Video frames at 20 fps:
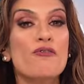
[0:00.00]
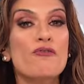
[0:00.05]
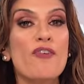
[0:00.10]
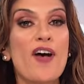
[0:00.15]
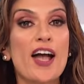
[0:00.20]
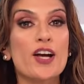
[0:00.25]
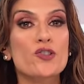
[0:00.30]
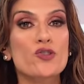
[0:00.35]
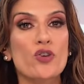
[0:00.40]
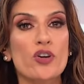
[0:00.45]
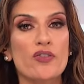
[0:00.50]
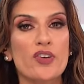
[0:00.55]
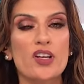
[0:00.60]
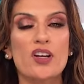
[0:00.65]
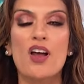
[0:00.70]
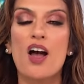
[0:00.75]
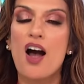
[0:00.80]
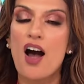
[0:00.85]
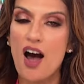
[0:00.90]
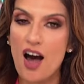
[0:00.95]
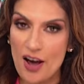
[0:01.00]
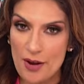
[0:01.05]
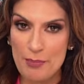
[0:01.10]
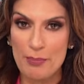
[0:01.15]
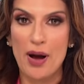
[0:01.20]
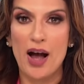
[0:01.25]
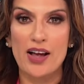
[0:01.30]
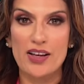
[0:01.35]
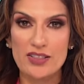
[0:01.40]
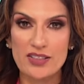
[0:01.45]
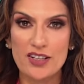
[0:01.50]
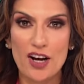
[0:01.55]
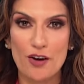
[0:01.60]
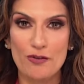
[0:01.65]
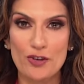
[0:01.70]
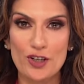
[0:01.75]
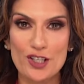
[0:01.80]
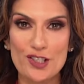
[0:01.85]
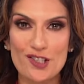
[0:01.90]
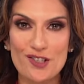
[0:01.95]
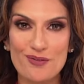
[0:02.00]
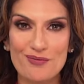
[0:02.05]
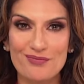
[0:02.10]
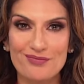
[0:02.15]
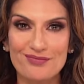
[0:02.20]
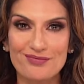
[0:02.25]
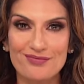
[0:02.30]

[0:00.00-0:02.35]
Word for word: fact-driven, unbiased coverage.